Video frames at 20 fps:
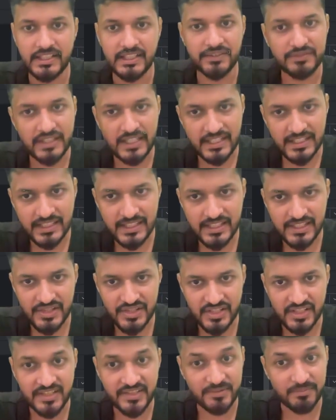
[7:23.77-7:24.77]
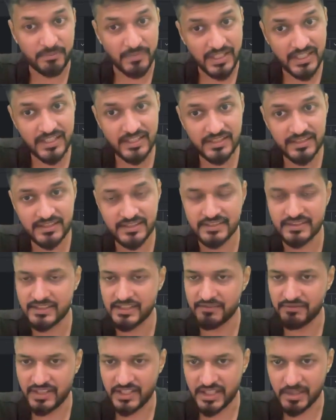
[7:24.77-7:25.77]
If that condition is met,
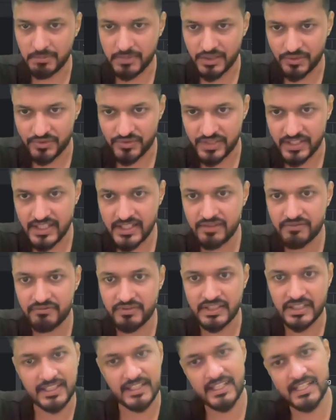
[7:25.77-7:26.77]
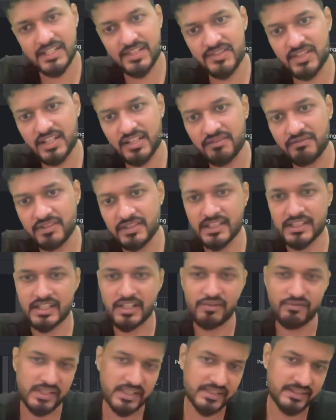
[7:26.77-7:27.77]
then we come outside. We again check whether
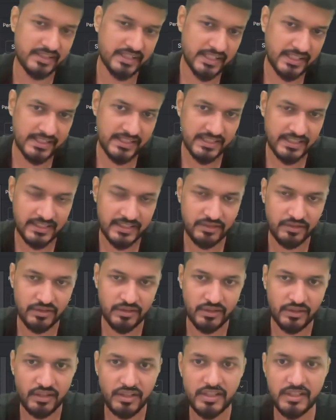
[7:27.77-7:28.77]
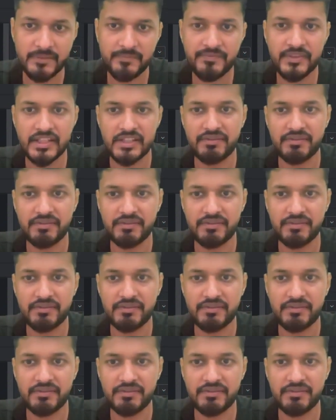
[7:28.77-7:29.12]
counter is greater than n or not.